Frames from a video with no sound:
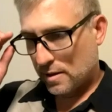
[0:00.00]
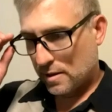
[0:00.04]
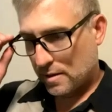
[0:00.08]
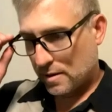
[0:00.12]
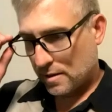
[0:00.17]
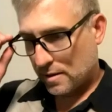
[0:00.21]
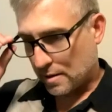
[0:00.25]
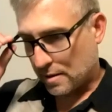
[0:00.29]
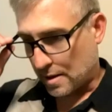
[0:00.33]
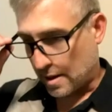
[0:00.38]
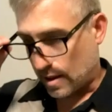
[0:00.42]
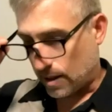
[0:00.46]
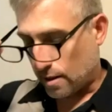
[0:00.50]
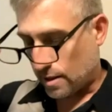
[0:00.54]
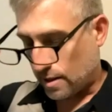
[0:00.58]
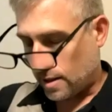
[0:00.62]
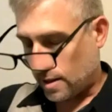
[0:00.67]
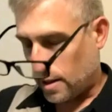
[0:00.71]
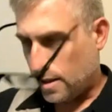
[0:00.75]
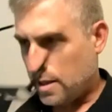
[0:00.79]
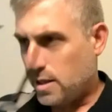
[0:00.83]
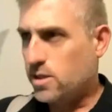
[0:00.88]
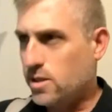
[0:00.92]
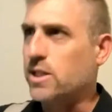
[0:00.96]
That uh,
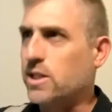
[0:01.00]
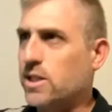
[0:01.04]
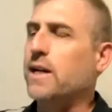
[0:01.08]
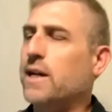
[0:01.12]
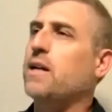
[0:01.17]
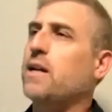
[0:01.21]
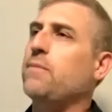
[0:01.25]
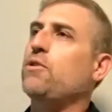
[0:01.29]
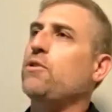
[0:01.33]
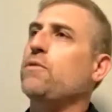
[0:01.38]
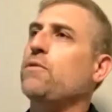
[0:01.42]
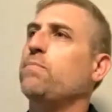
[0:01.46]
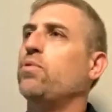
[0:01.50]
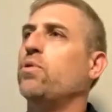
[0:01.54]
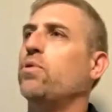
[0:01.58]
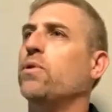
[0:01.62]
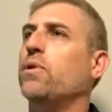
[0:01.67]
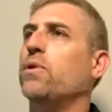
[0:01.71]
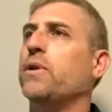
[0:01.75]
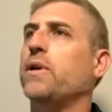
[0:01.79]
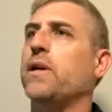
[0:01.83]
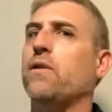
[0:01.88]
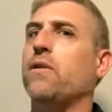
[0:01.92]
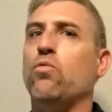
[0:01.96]
anytime you
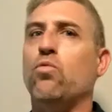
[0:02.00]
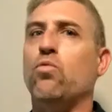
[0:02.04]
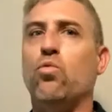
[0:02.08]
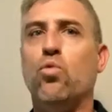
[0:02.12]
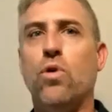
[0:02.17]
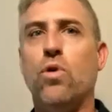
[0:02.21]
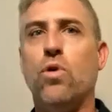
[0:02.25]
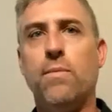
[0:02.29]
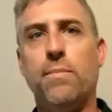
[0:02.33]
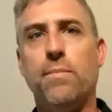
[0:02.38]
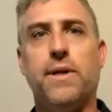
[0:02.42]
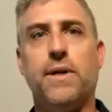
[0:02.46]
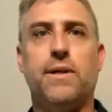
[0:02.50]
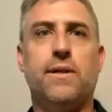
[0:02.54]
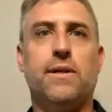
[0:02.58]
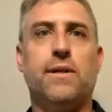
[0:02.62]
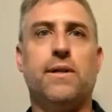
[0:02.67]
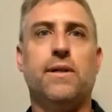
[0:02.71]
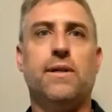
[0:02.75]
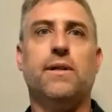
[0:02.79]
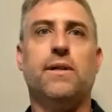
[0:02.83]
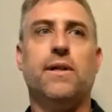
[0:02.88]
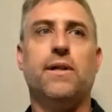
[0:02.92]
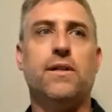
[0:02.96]
put a woman
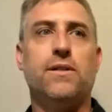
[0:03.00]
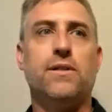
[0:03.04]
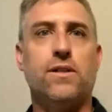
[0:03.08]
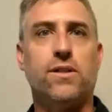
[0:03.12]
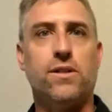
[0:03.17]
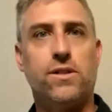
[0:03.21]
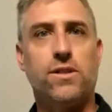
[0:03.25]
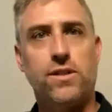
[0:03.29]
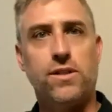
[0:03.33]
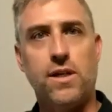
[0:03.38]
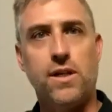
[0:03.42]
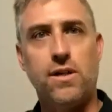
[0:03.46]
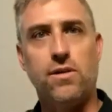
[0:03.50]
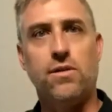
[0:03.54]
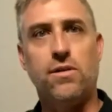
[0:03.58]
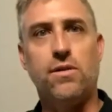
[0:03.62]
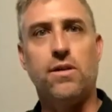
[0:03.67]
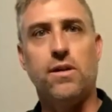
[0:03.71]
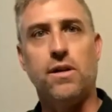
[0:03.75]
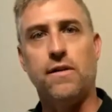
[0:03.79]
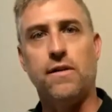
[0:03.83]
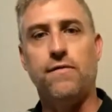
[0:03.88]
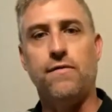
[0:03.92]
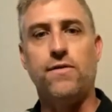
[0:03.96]
as a center
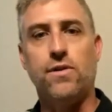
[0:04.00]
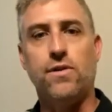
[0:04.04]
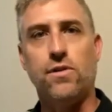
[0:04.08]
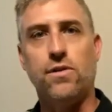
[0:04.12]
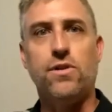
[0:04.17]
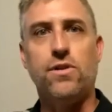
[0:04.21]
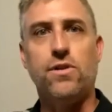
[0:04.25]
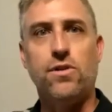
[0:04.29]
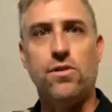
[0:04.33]
of your